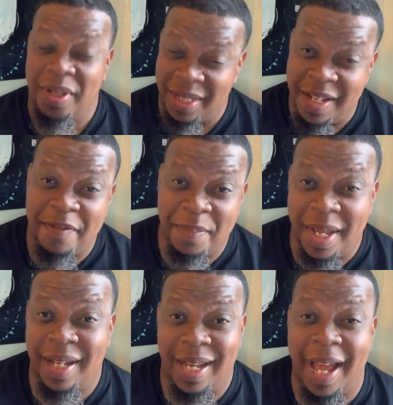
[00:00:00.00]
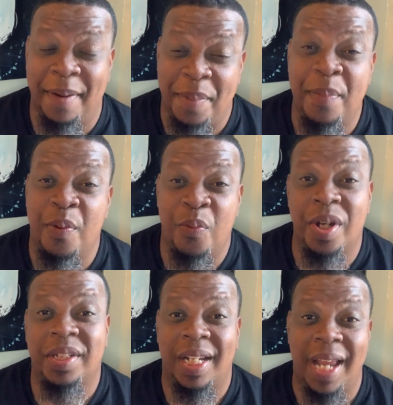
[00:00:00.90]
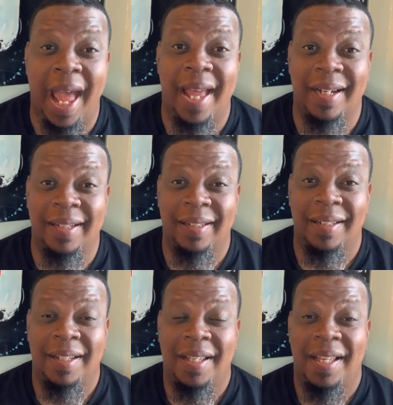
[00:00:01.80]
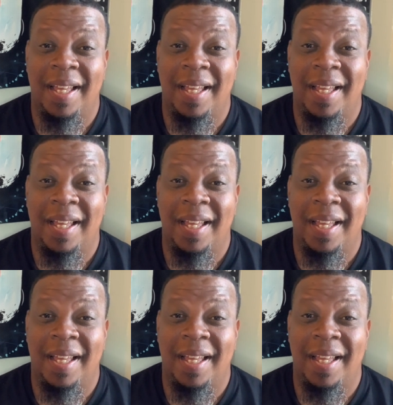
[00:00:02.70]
Believe me, a lot of people wish they had it.